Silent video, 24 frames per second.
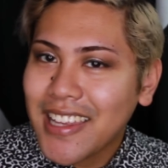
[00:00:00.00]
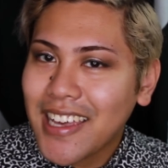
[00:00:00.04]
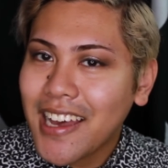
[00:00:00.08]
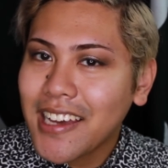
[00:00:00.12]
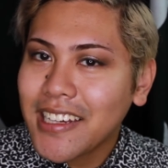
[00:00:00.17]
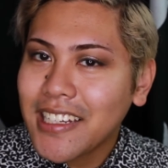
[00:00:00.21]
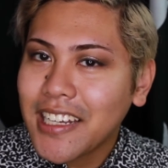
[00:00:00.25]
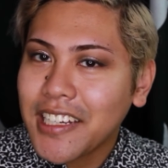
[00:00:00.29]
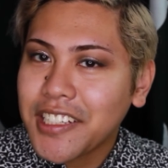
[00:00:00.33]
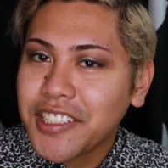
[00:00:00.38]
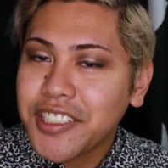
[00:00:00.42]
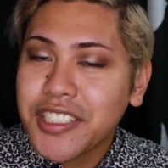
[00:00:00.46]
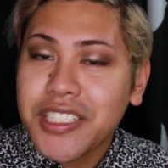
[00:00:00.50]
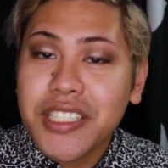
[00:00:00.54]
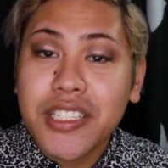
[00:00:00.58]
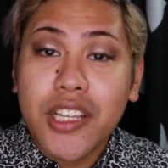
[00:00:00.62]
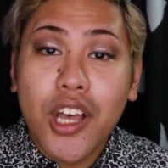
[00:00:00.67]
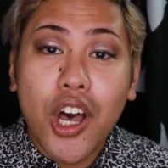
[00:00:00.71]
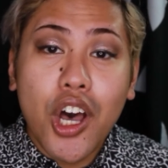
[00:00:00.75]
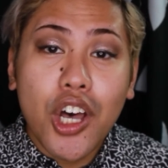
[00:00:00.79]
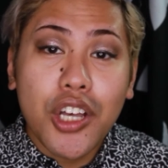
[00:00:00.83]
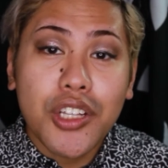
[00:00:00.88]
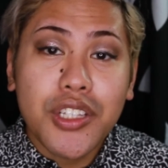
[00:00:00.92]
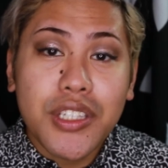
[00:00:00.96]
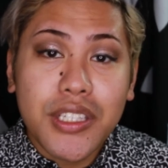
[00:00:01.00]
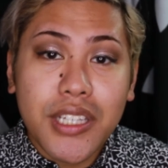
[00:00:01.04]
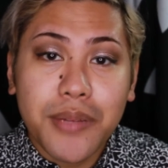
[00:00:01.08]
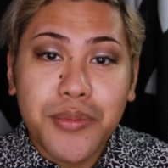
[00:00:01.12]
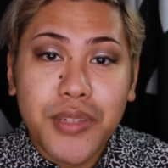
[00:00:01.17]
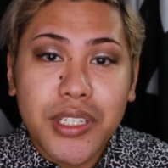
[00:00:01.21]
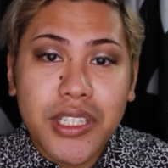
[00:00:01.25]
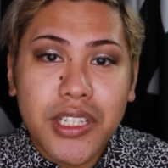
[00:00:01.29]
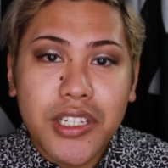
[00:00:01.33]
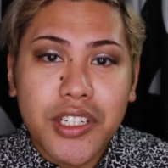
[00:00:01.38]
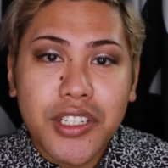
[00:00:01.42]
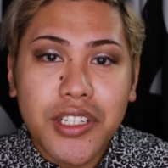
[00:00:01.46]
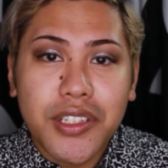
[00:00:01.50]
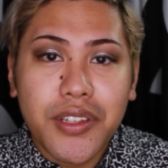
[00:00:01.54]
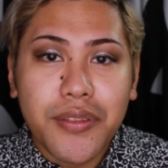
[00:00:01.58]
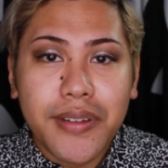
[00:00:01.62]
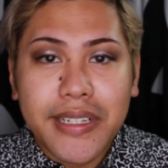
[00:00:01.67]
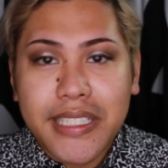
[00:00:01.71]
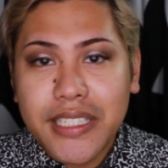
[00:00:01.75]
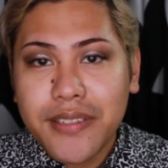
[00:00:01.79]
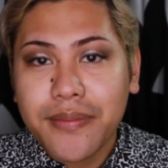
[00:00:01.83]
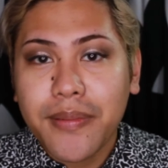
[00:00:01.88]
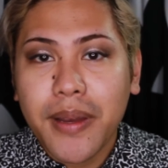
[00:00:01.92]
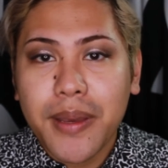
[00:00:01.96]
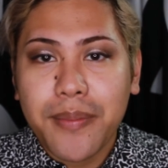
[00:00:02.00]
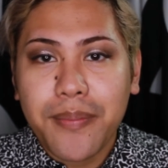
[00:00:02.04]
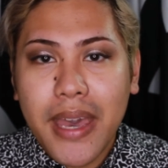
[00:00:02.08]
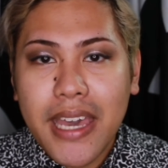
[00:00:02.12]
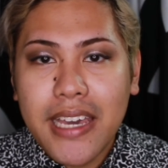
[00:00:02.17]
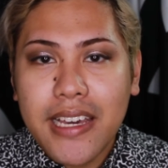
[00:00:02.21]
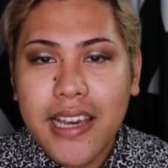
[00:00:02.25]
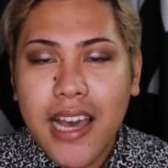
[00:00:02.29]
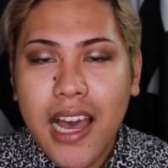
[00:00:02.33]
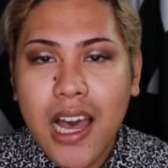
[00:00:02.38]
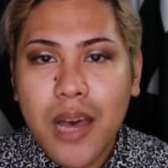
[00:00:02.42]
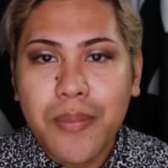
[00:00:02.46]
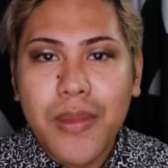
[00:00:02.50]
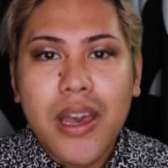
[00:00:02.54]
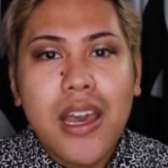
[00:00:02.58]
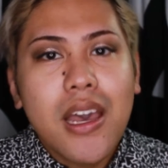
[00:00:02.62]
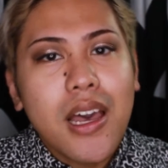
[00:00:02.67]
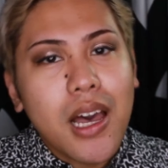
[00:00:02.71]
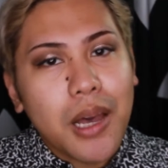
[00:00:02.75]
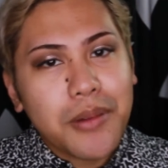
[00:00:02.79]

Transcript: the eyeliner is on, so I'm just going to do the rest of my makeup.